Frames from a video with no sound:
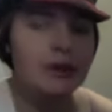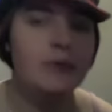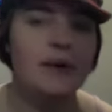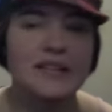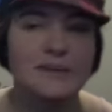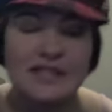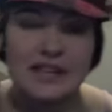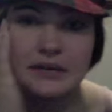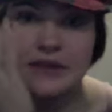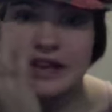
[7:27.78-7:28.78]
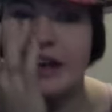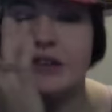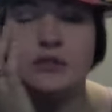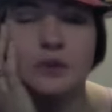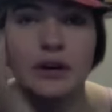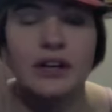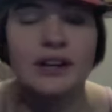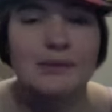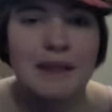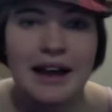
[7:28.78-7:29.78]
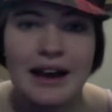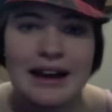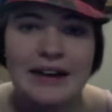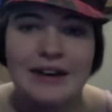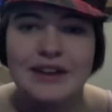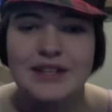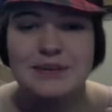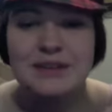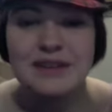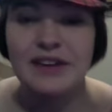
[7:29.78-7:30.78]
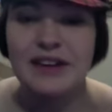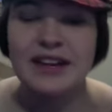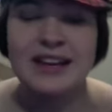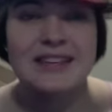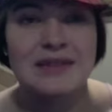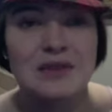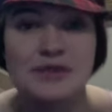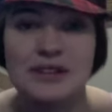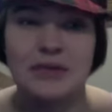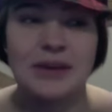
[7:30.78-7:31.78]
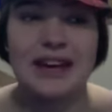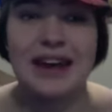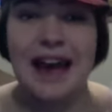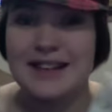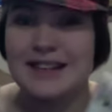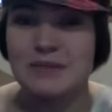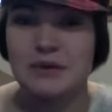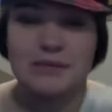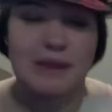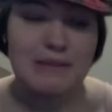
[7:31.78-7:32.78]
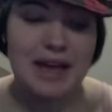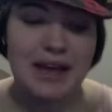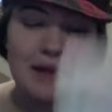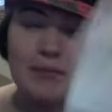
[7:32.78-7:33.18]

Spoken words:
ones because I don't like extra oil on my eye area, specifically as I'm usually doing it as I'm doing my makeup.